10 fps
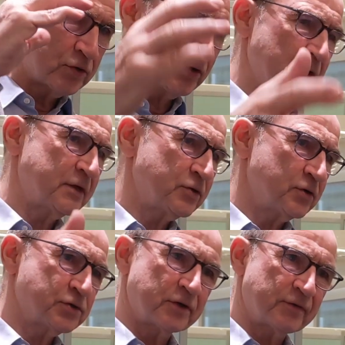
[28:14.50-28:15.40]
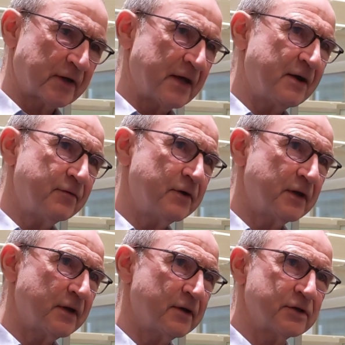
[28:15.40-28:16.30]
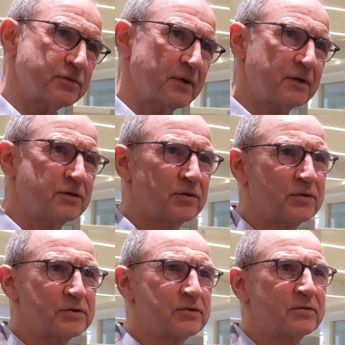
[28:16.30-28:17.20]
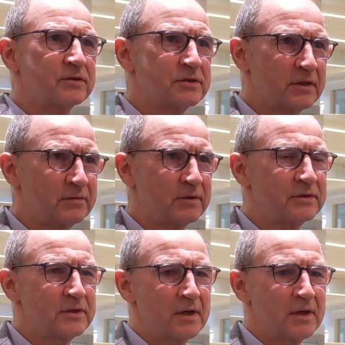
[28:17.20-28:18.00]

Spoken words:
down into a sort of a cavern area as well too. So it was